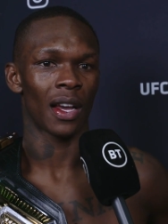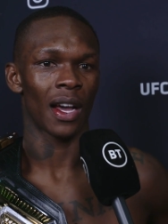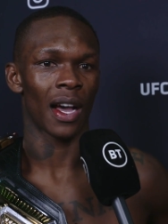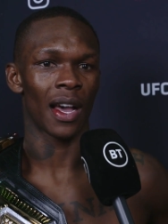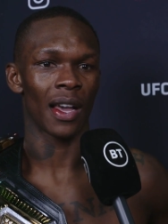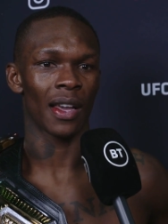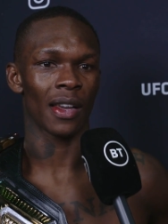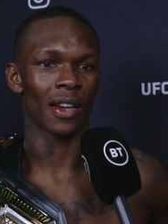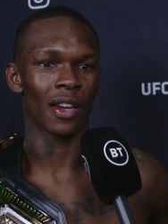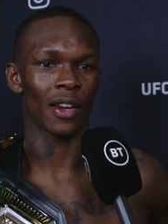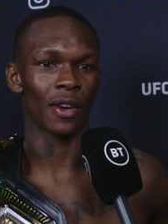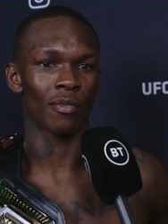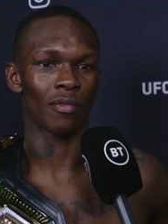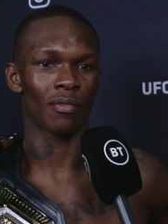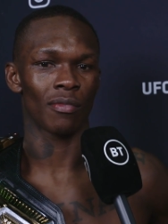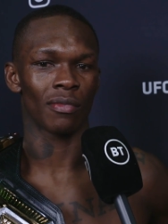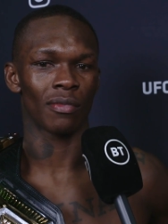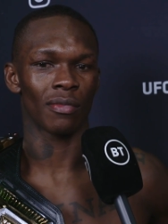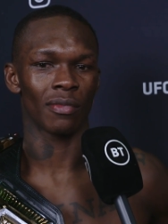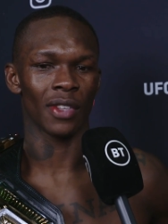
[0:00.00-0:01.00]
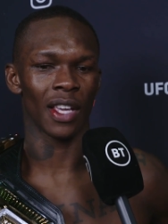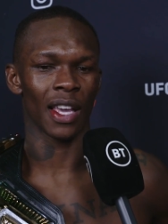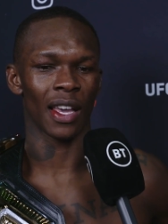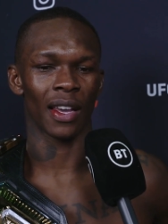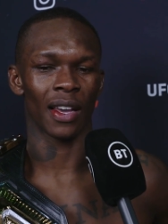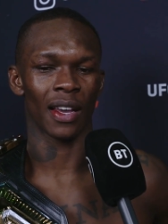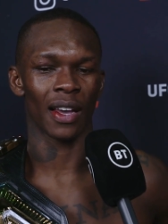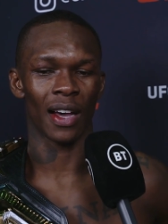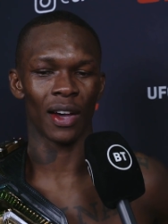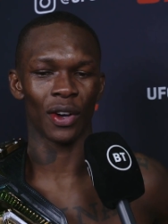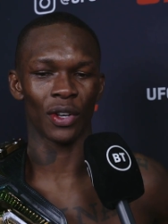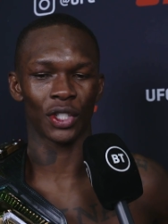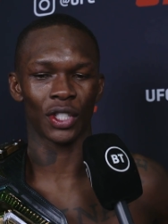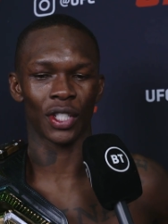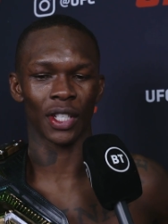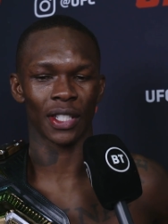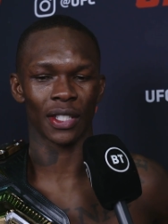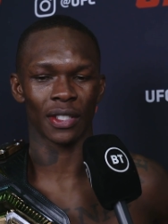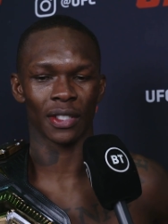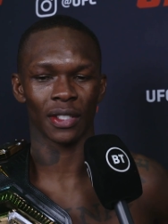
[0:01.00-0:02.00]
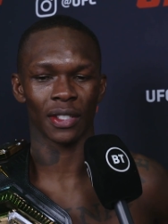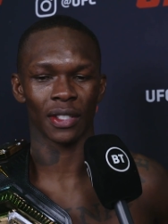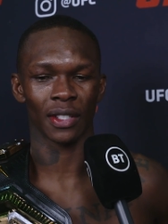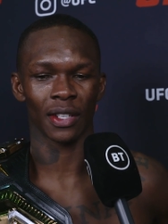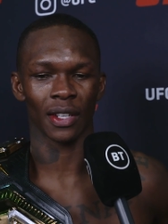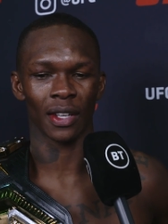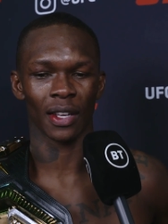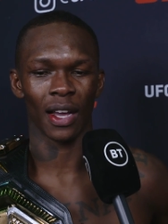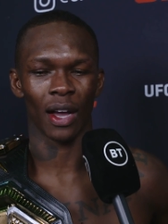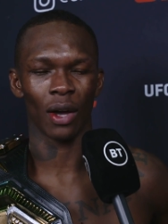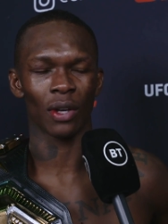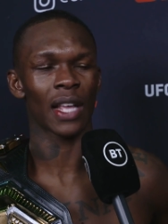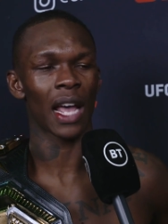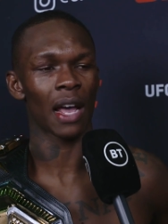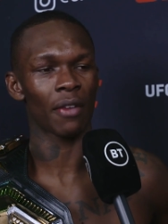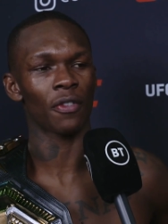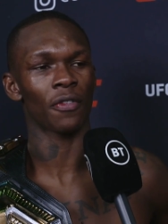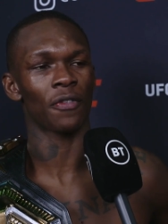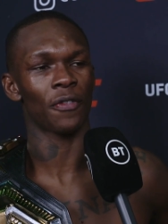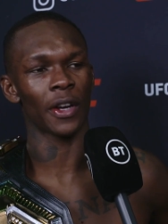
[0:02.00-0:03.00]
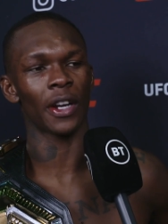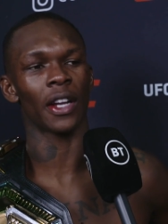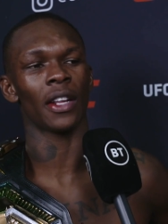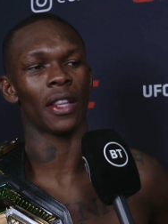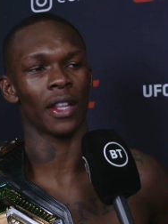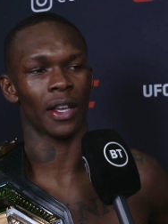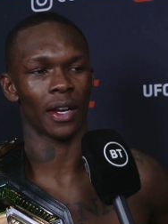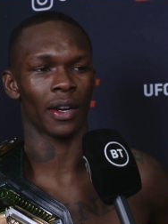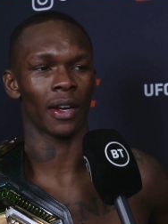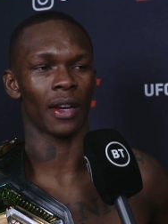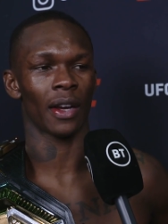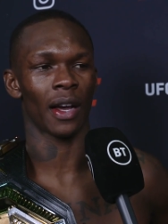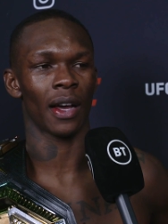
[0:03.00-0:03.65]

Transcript: I um yeah, I was just I was having fun in there.